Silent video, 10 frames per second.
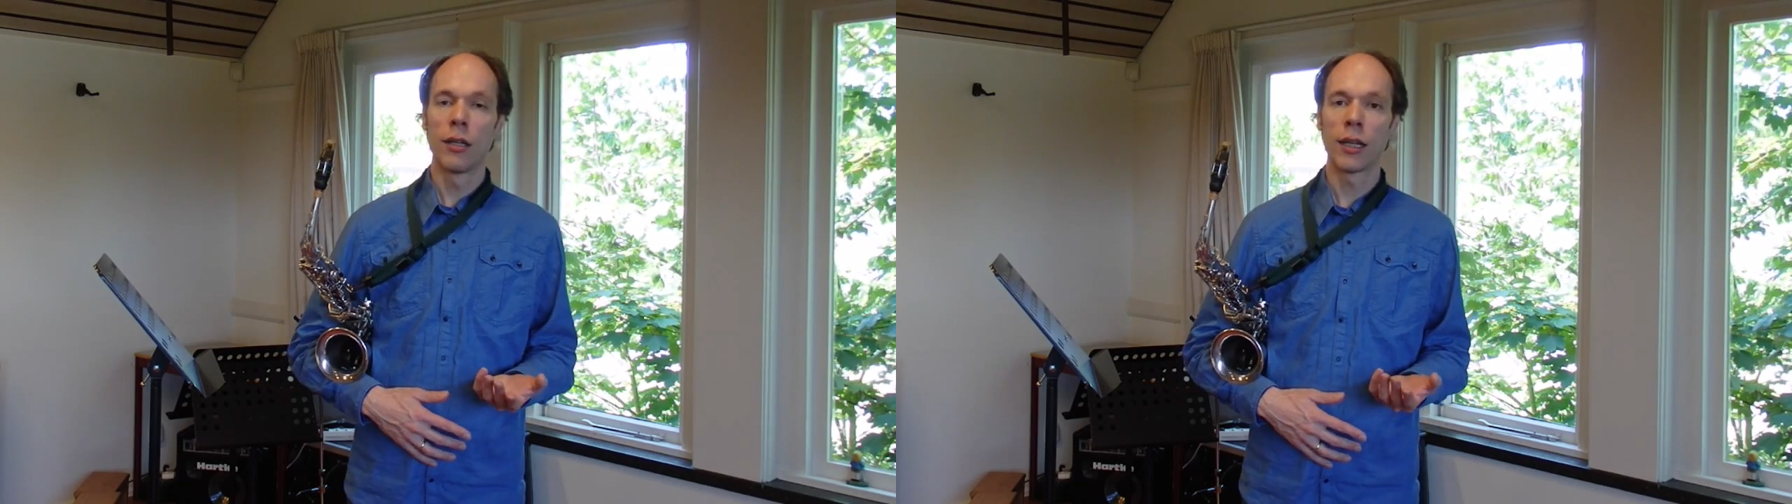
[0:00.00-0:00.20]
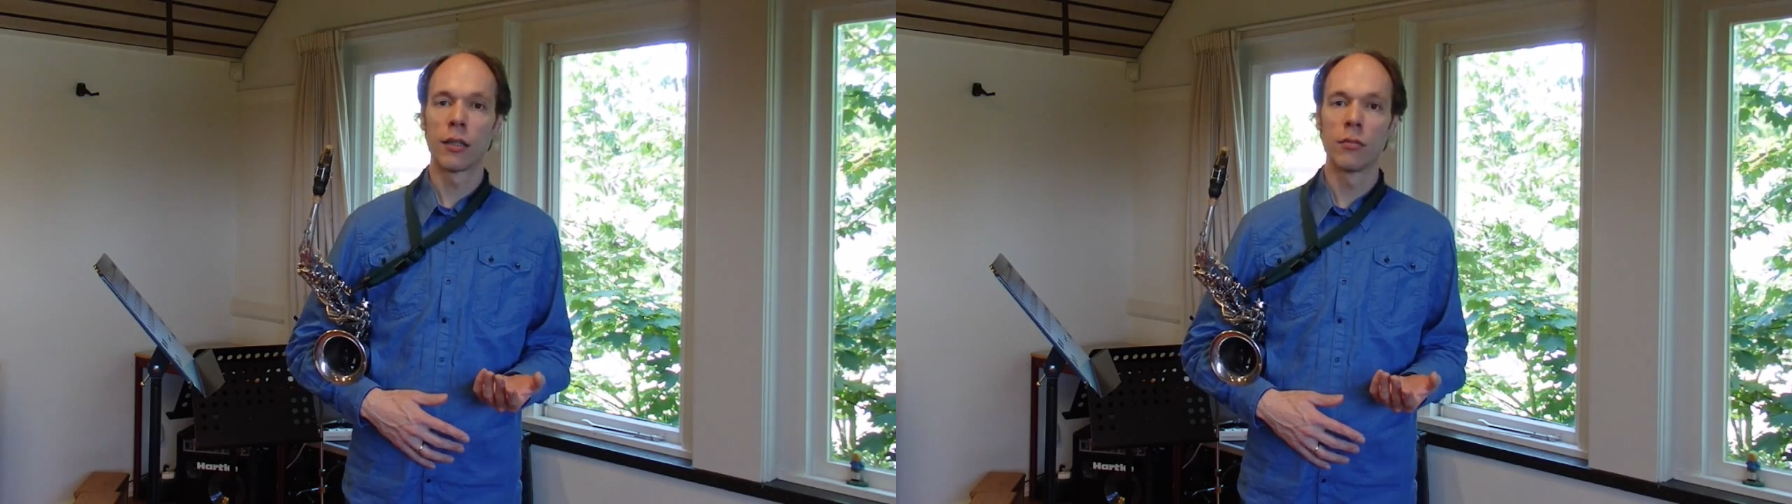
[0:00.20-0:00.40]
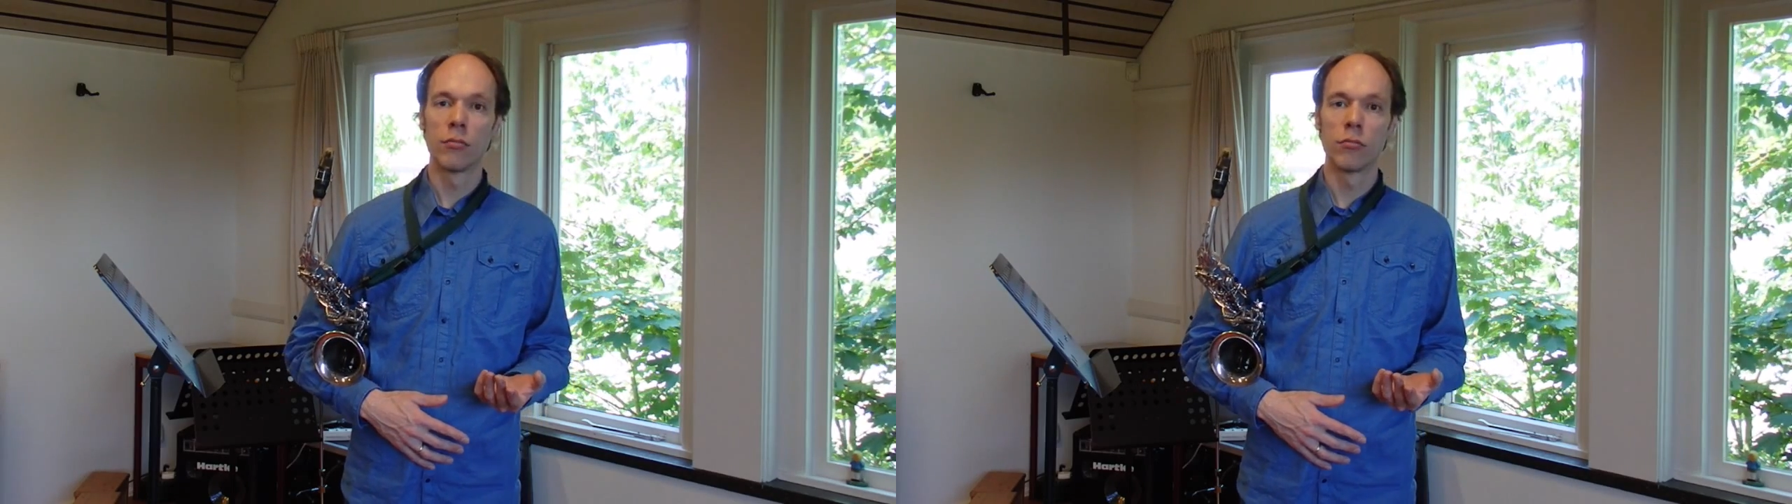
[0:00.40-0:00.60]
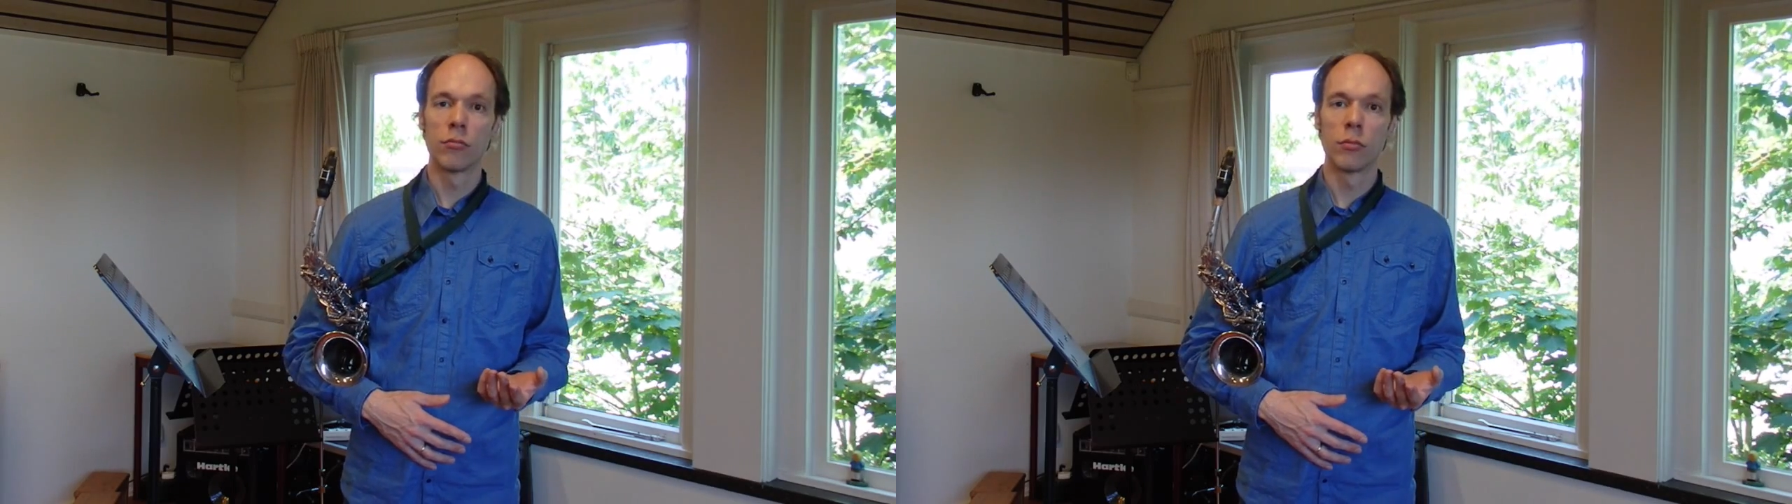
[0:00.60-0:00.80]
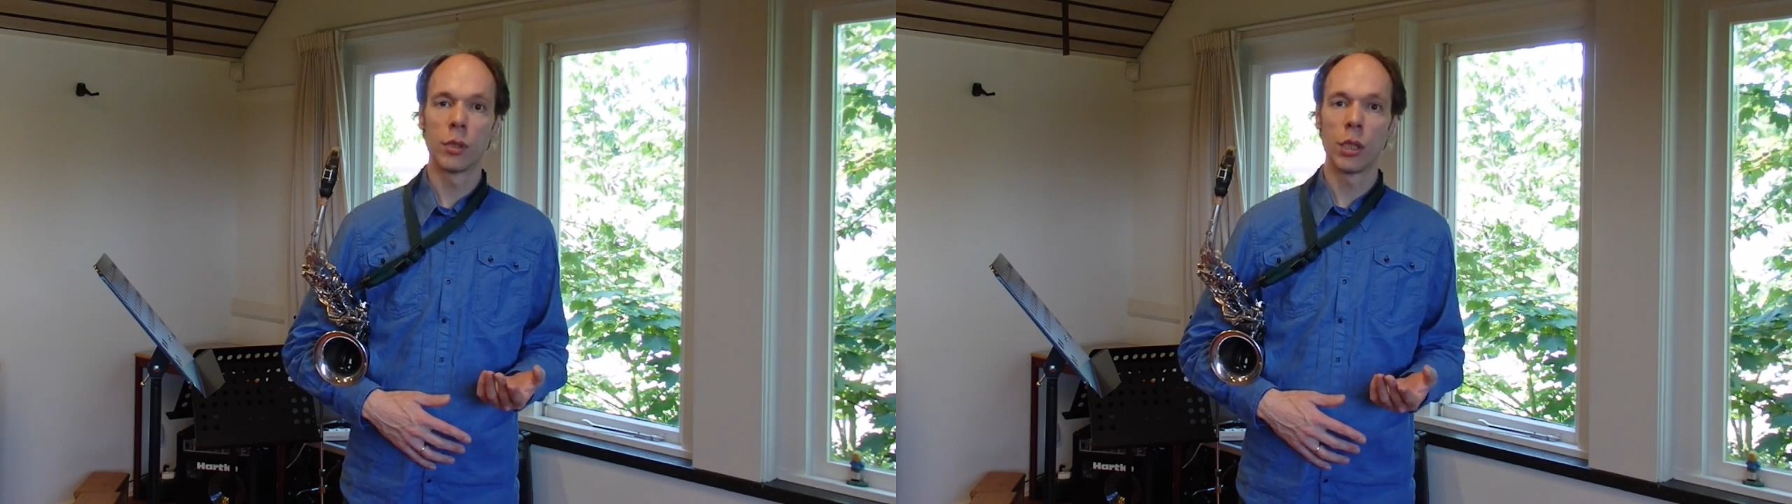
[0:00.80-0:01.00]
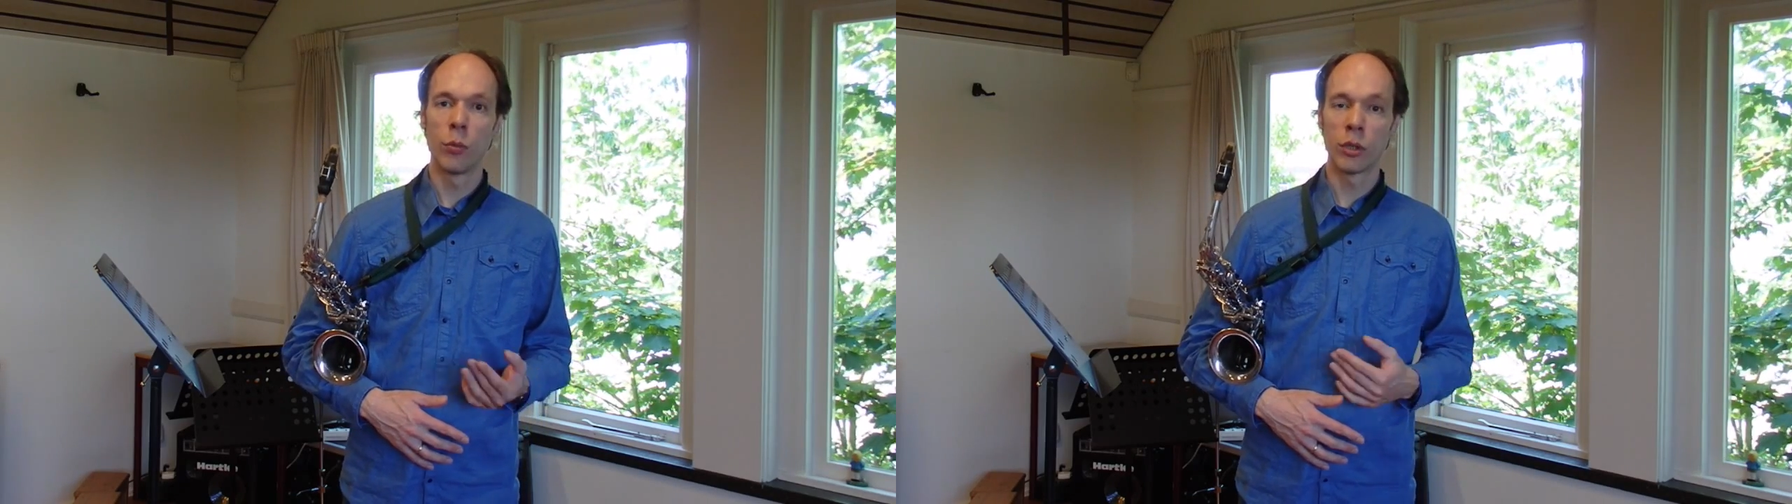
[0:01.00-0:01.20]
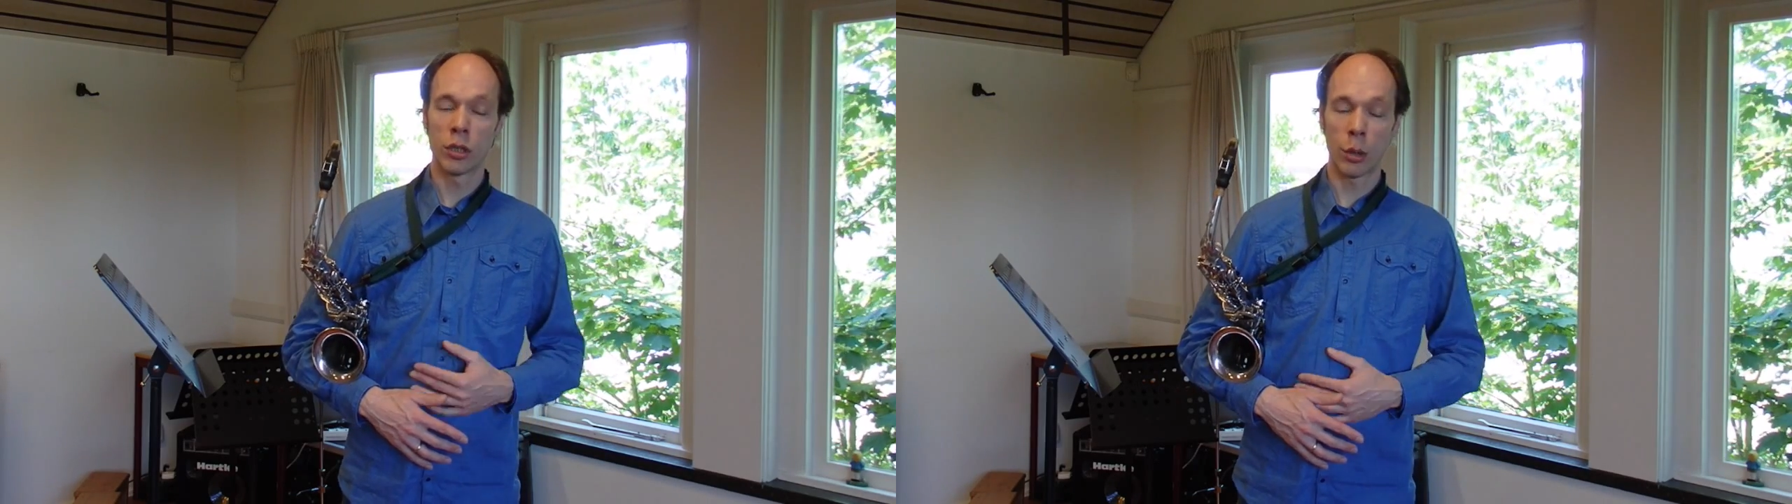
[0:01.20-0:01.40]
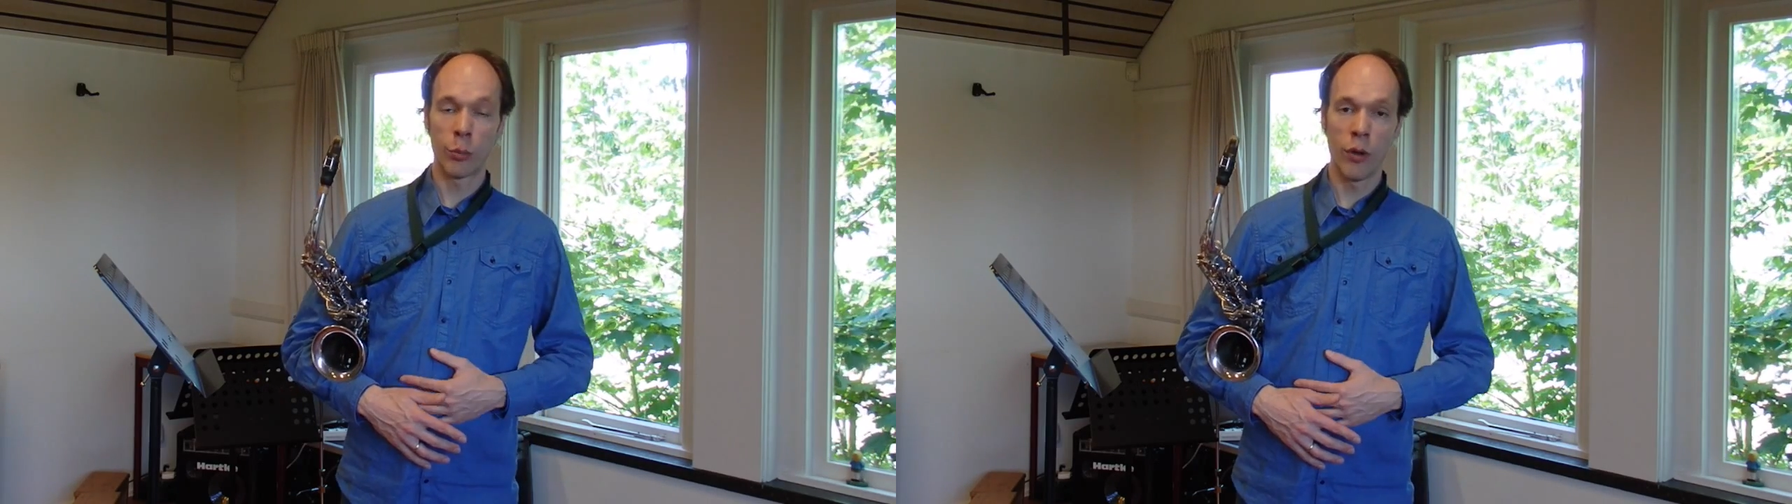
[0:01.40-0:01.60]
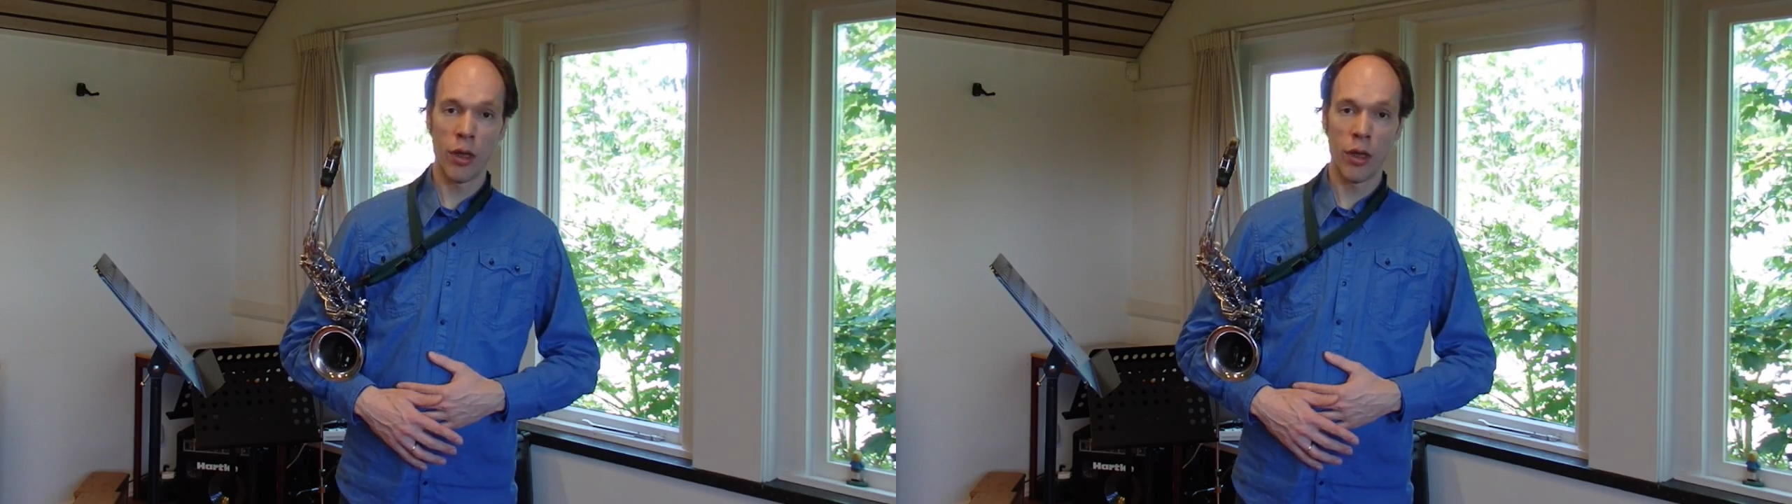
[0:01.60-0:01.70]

that you will start